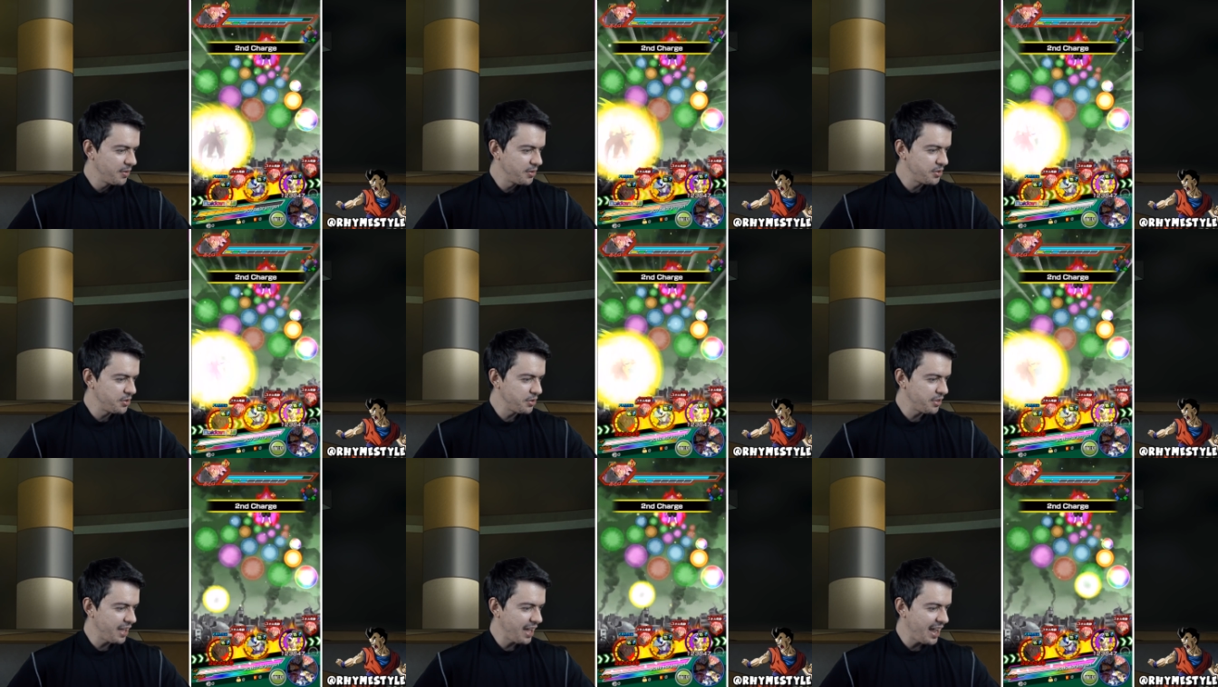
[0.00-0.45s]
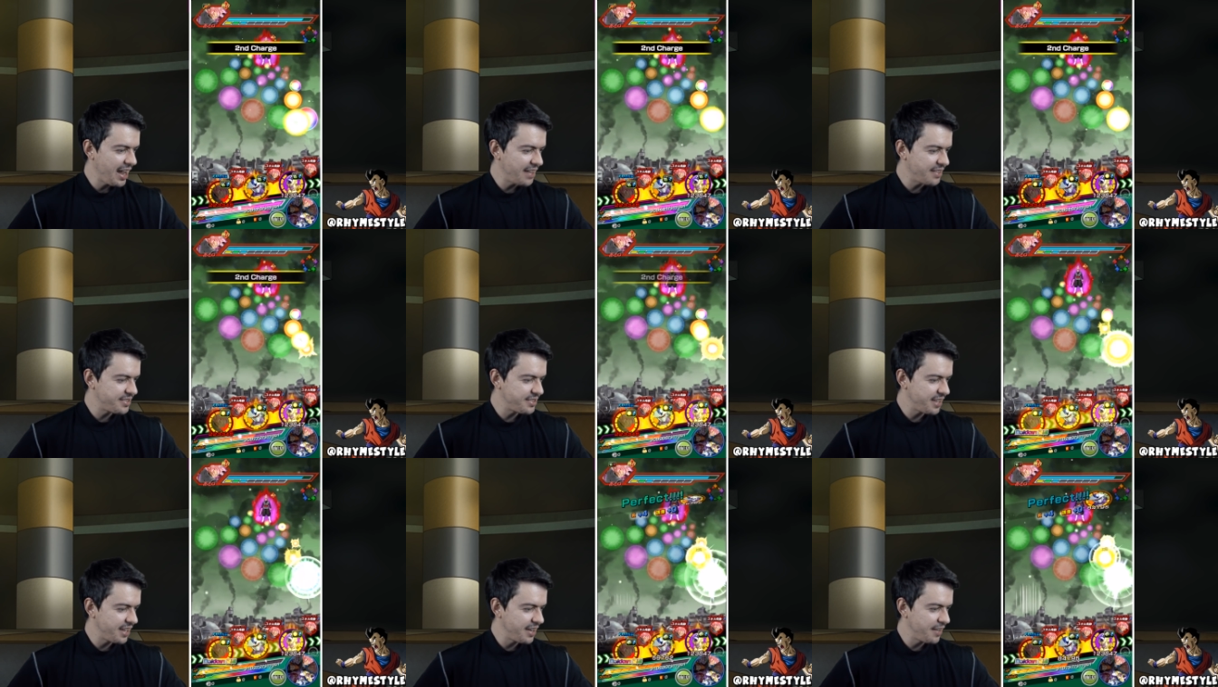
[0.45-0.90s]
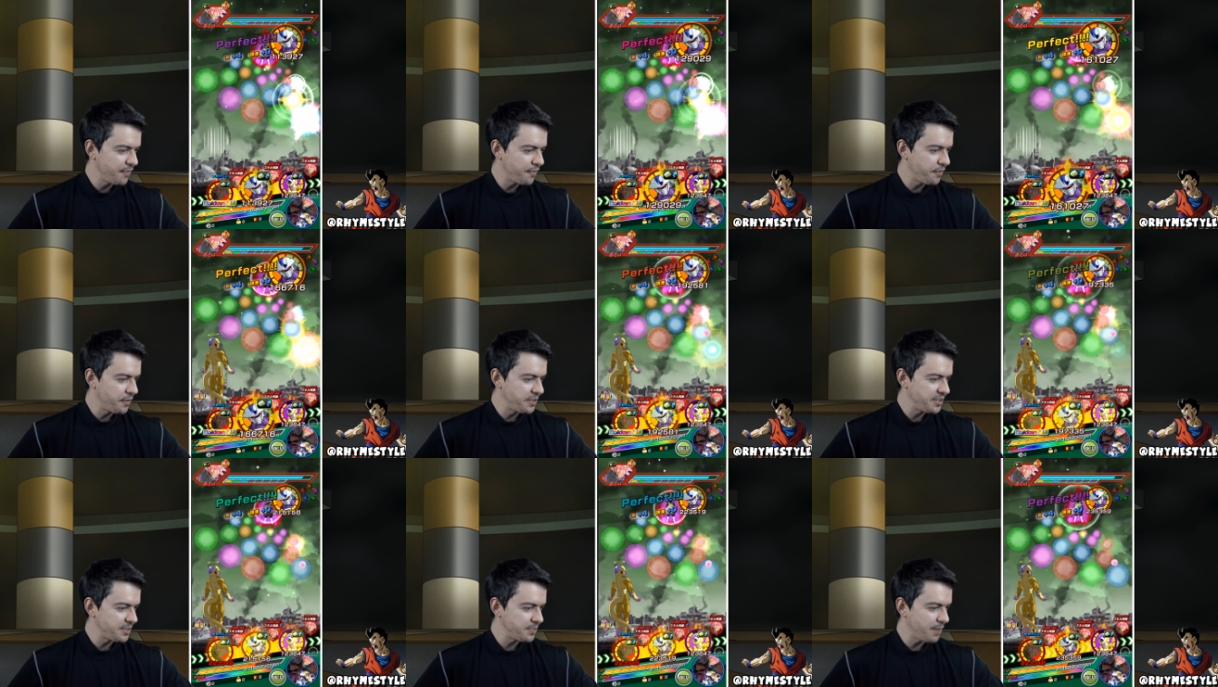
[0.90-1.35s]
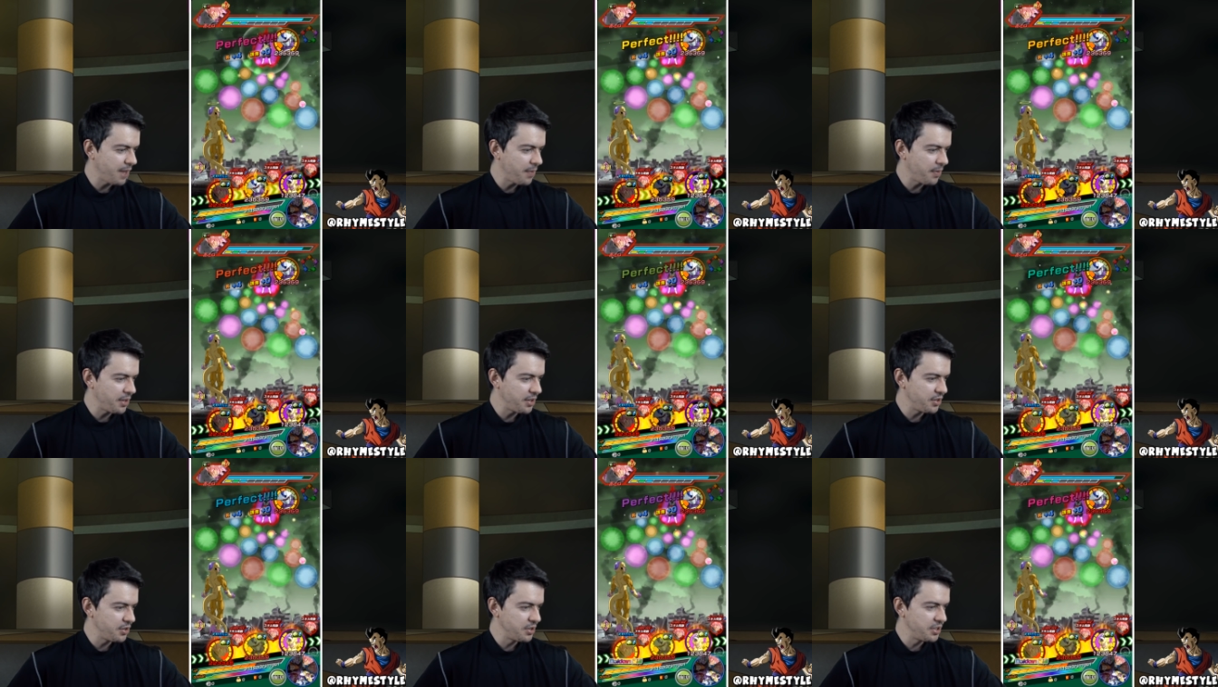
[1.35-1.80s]
We'll do that, and then Freezy
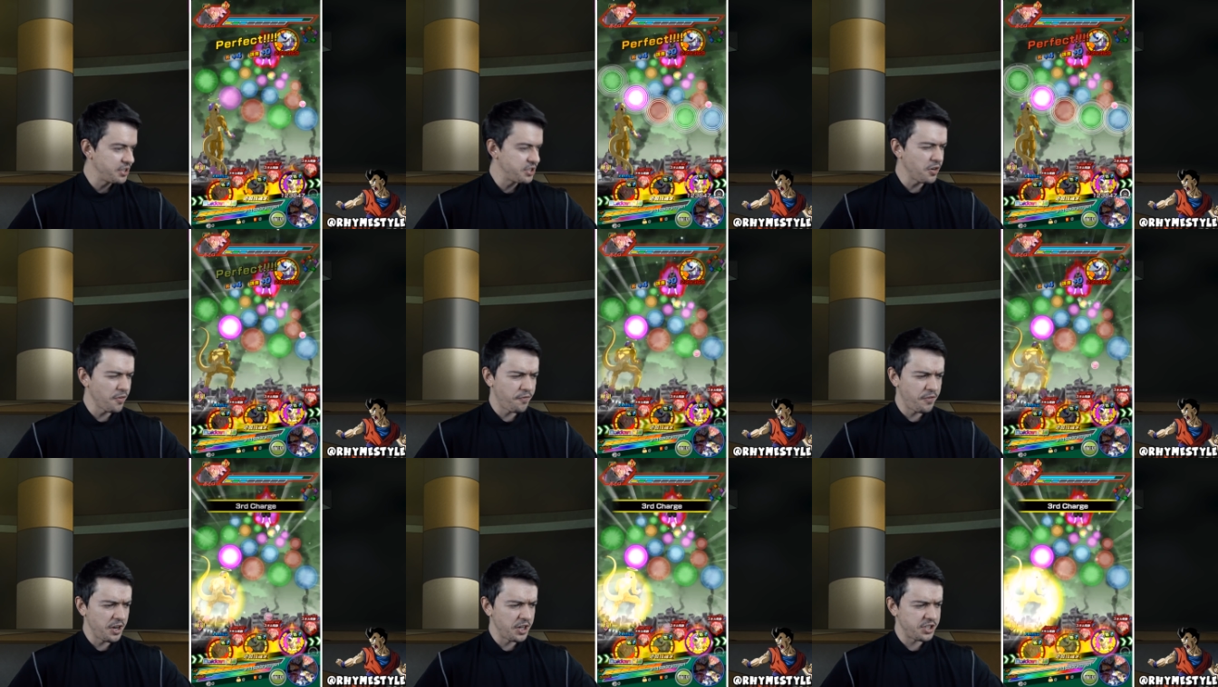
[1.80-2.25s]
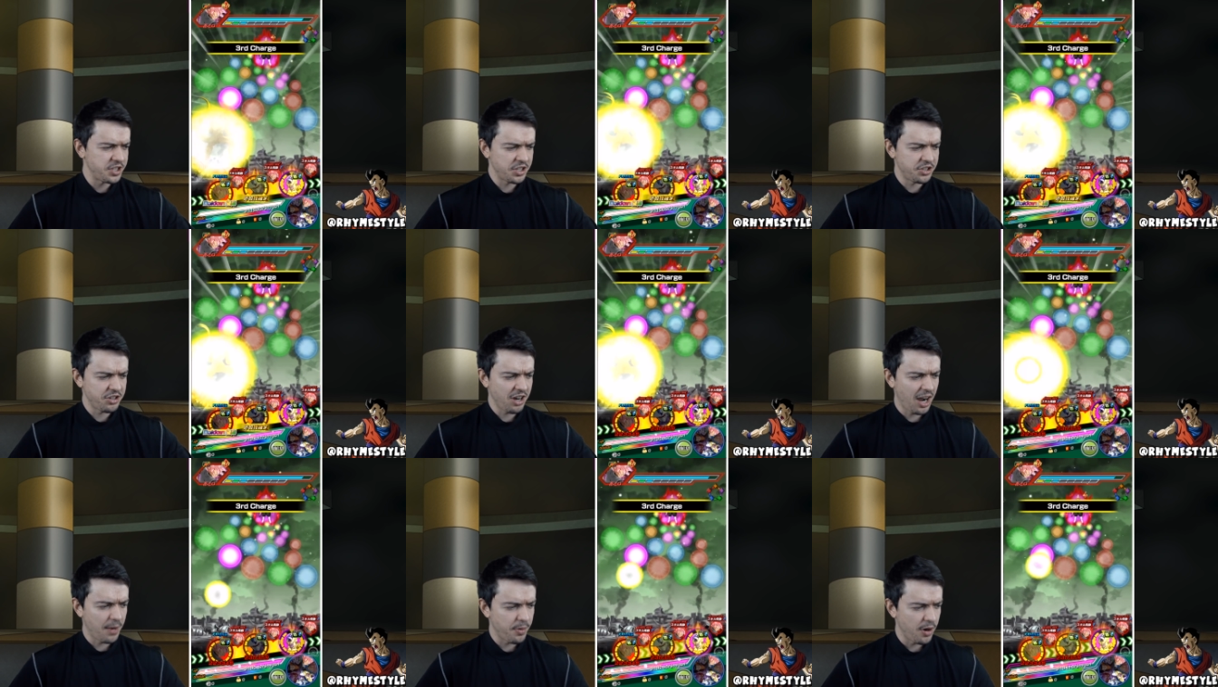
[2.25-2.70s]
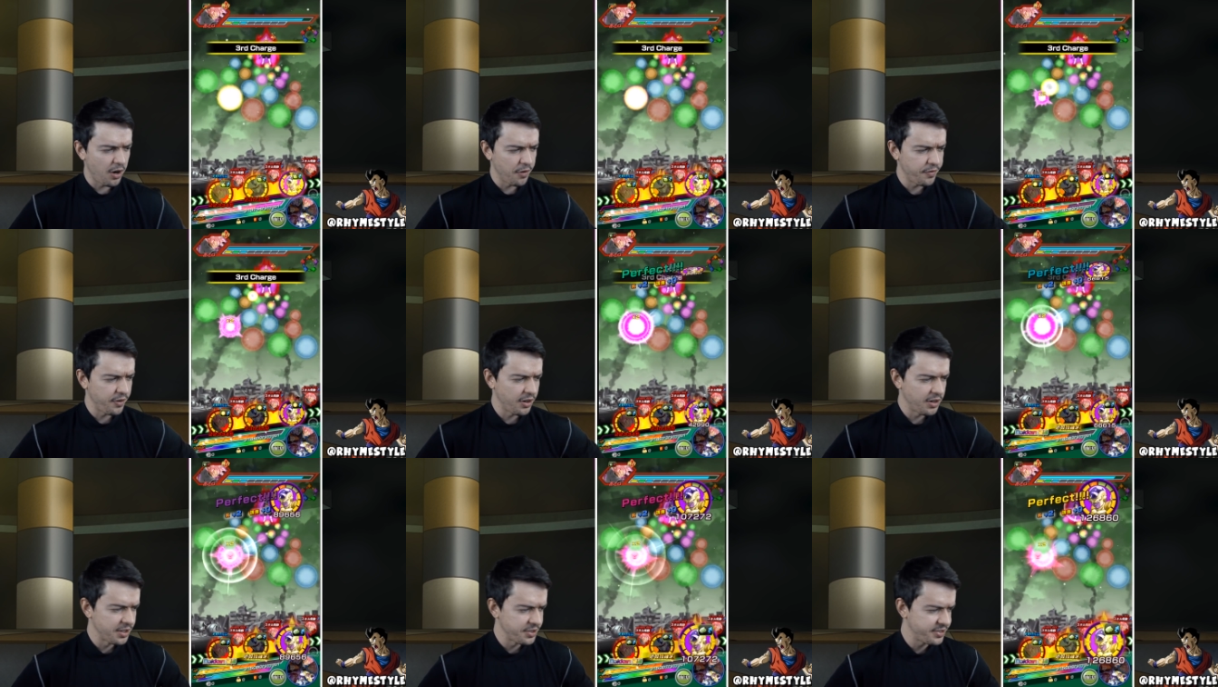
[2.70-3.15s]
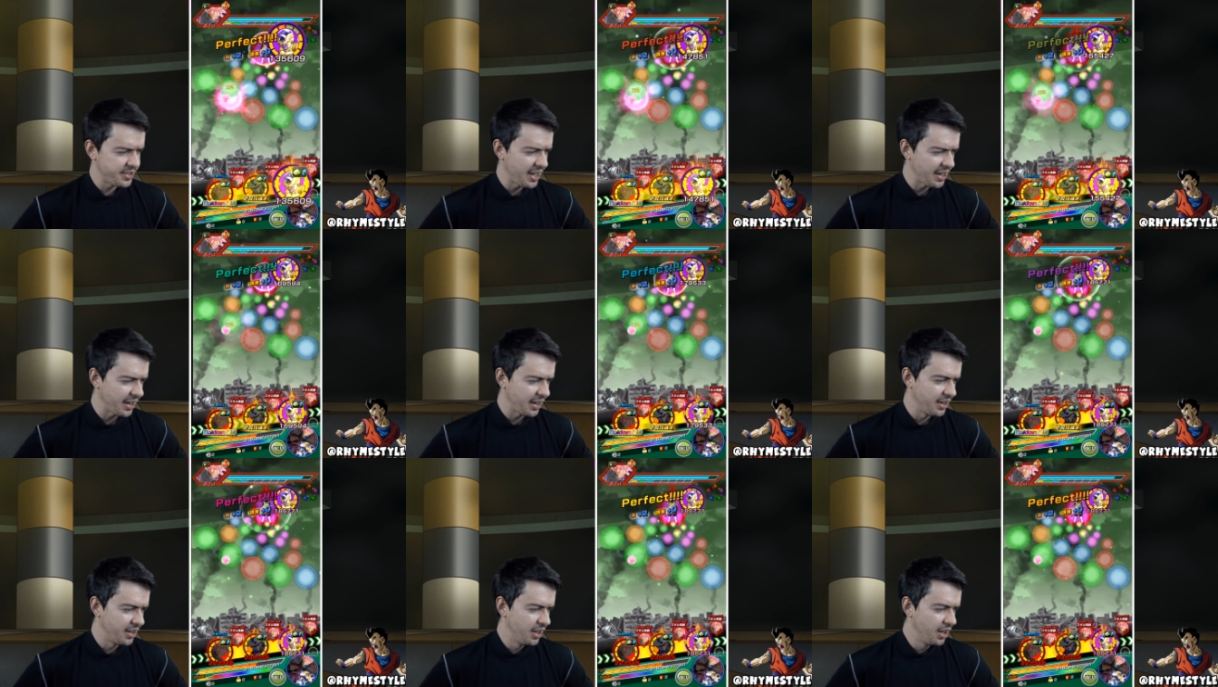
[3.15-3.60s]
Pop can do it. This should finish the job off here in a
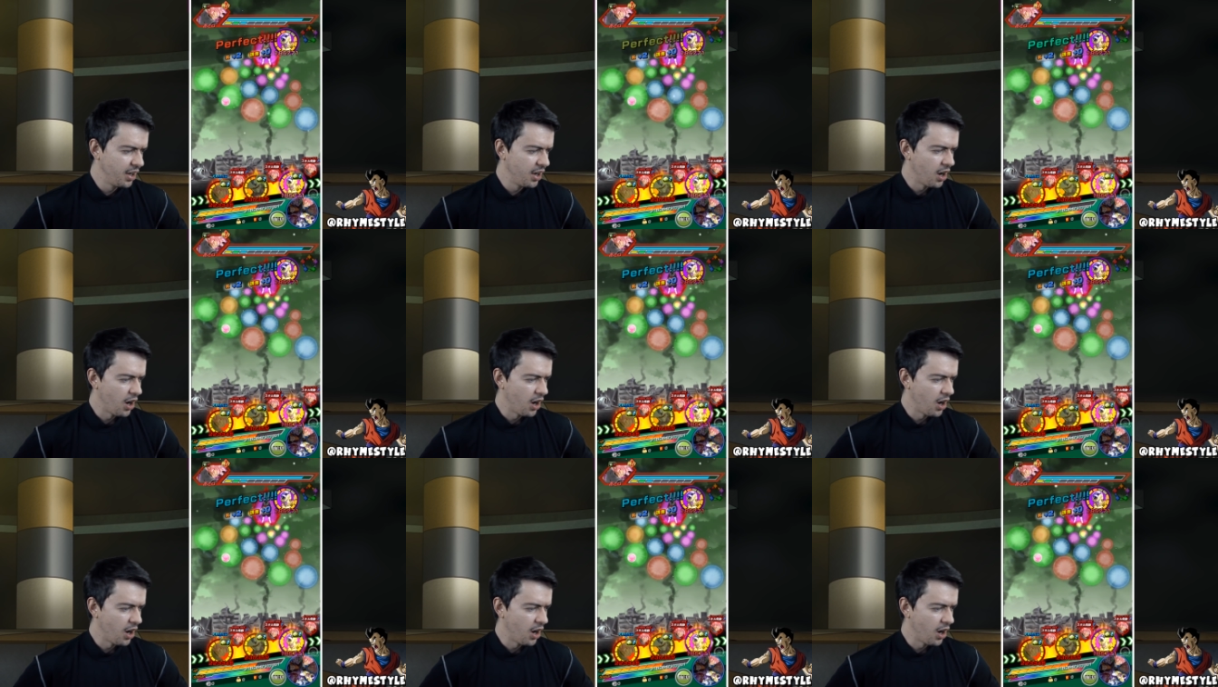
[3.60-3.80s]
second.